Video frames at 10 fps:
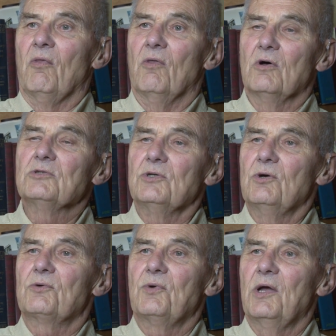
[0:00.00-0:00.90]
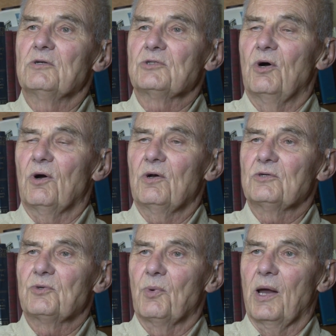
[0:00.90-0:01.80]
Those nutrients aren't
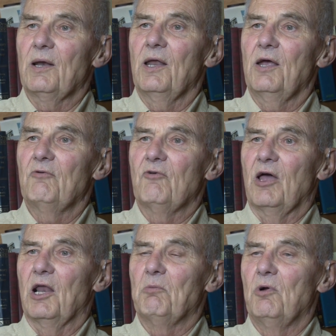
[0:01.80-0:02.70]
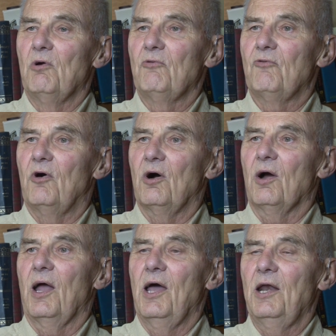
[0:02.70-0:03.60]
as readily available
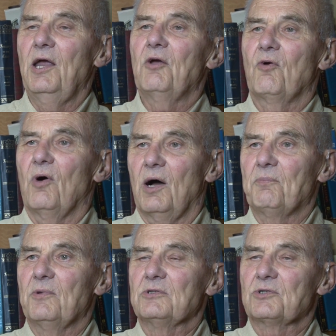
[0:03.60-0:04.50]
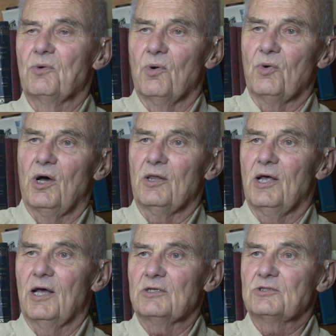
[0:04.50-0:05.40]
for any crop that's grown on
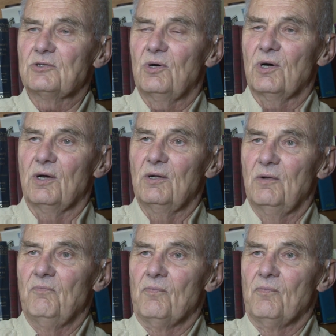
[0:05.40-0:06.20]
that soil